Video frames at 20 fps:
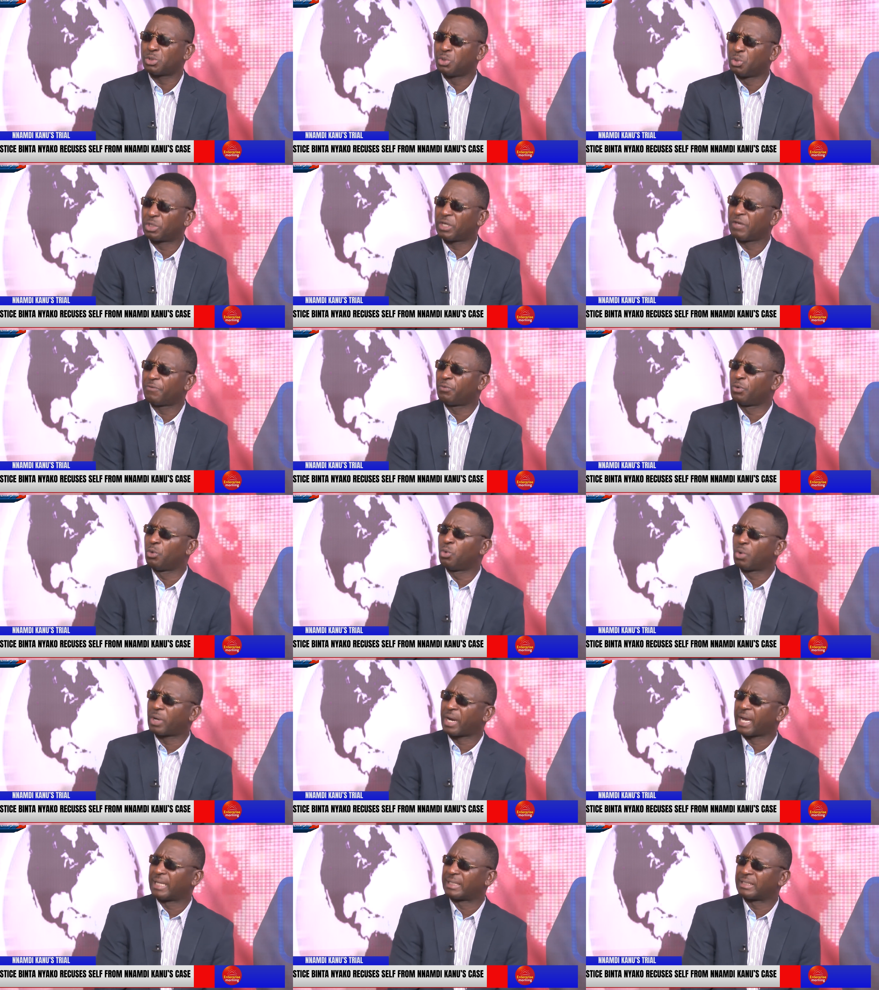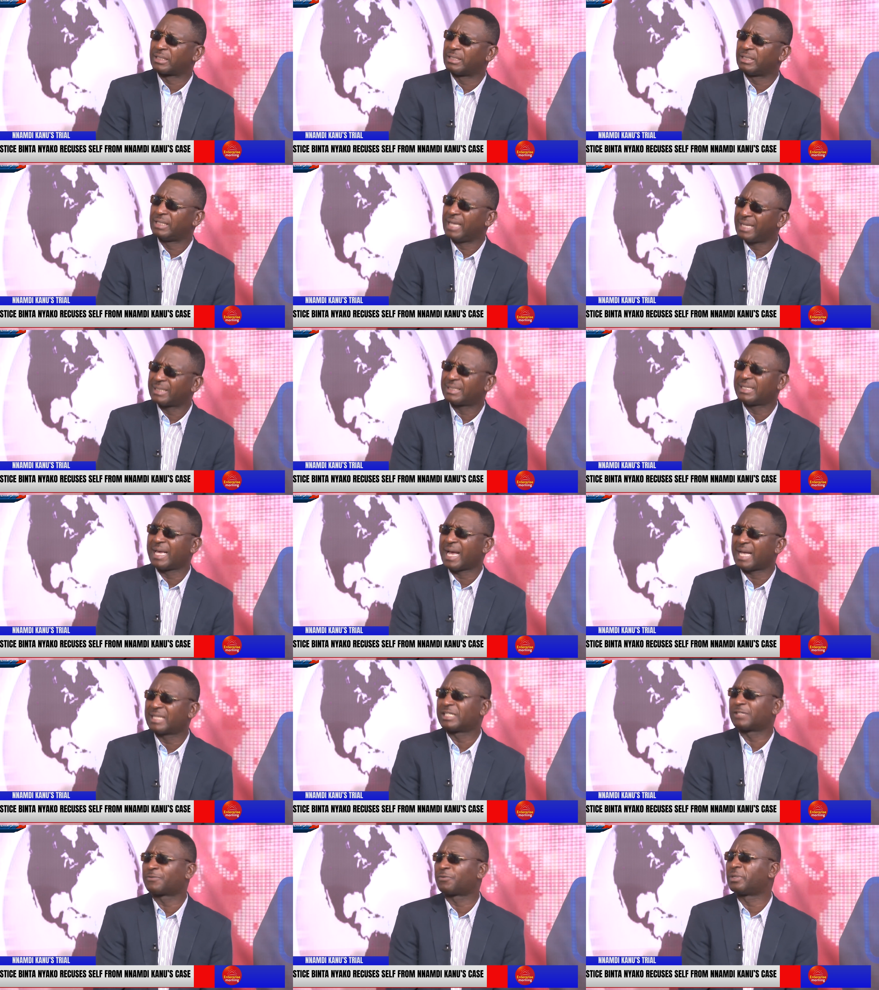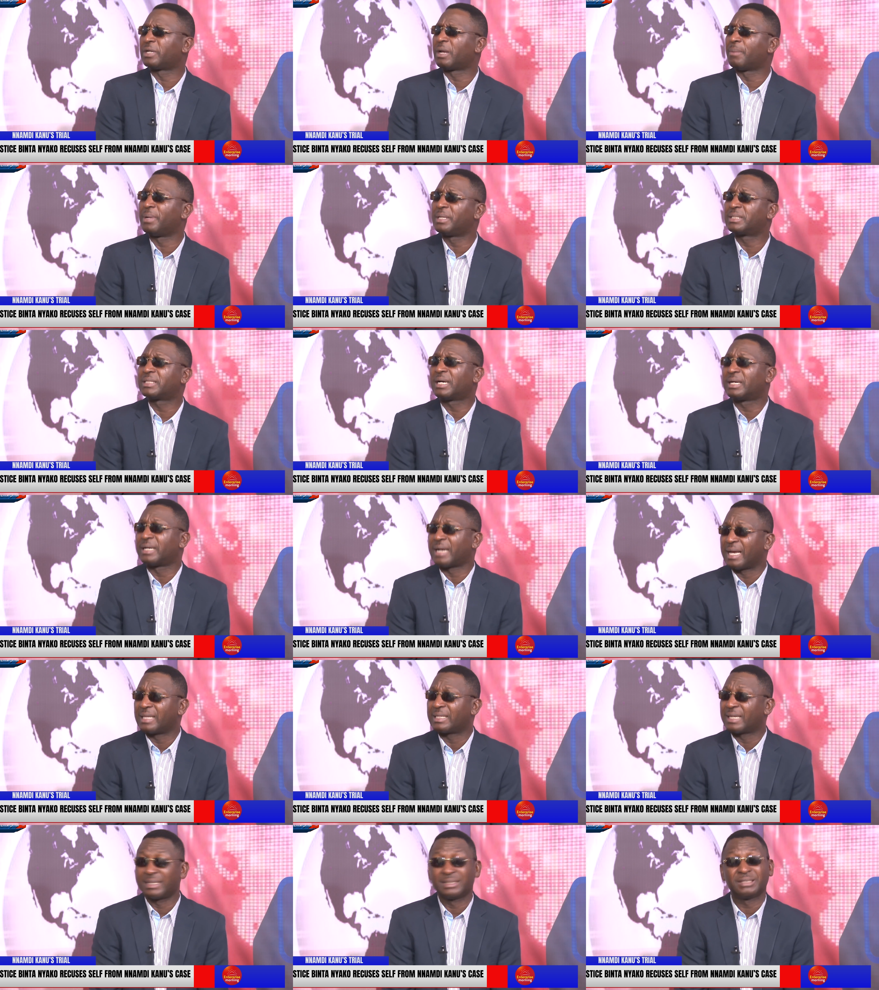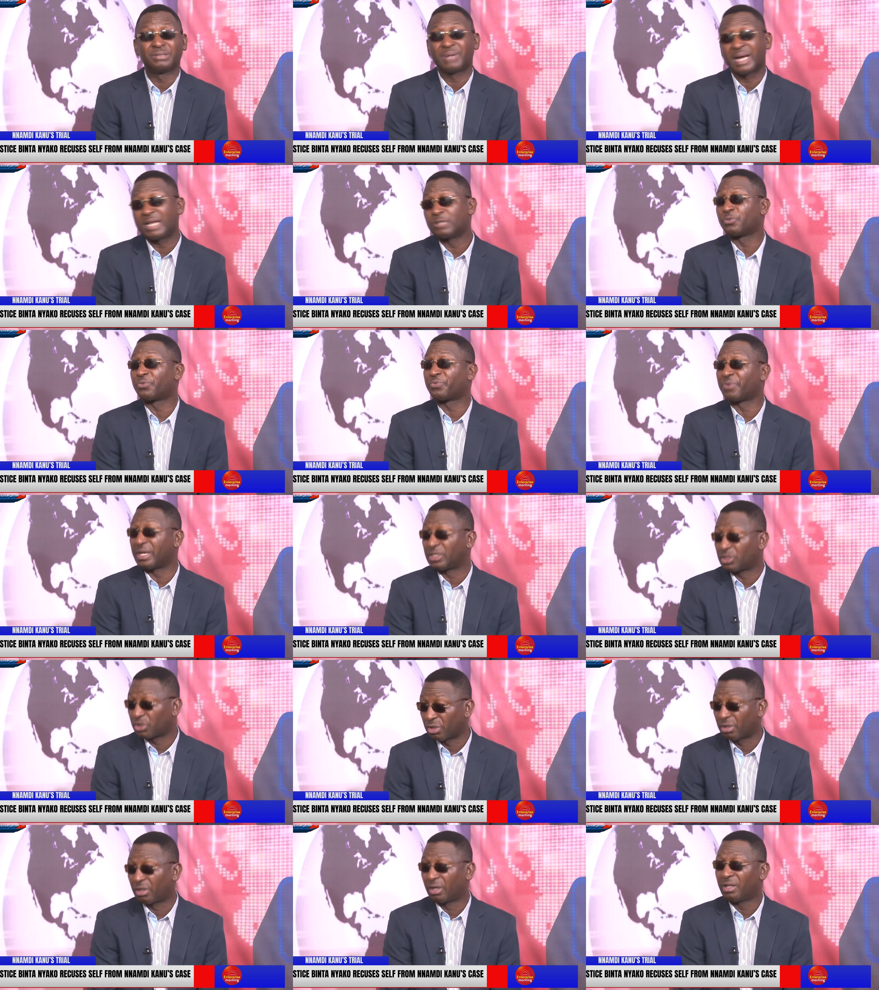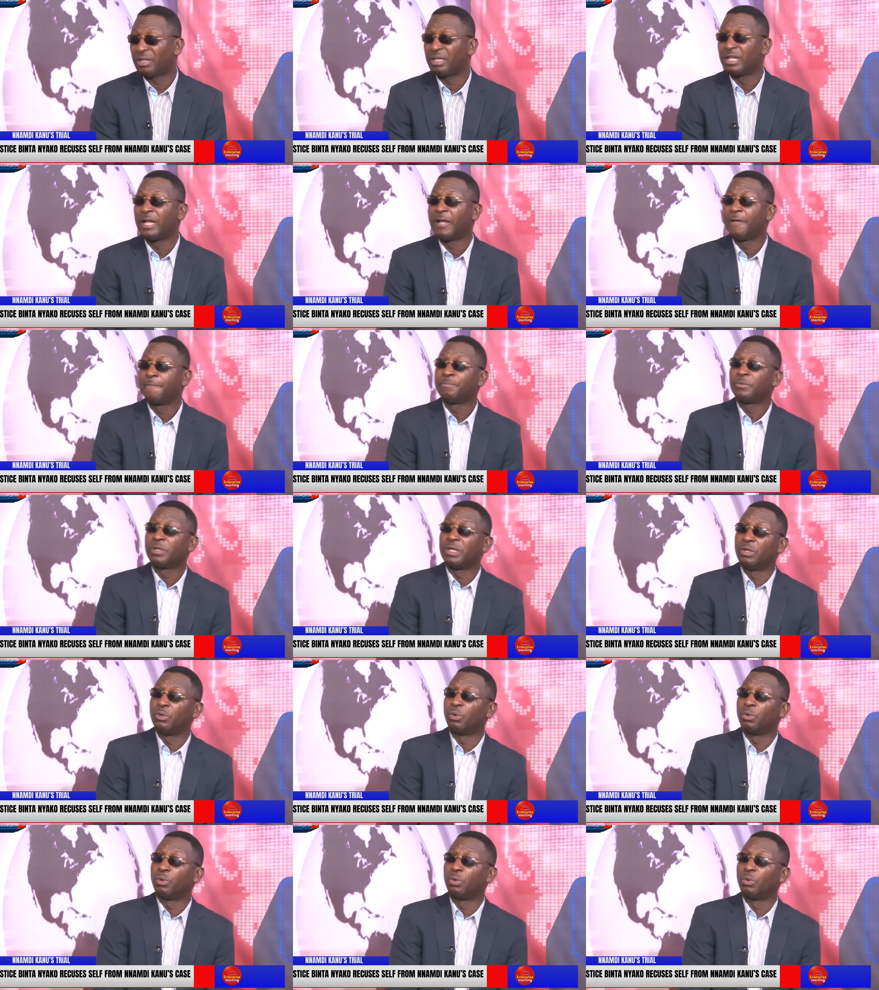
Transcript: Because look, if you look at, yes, he has his fundamental right and the right to fair trial,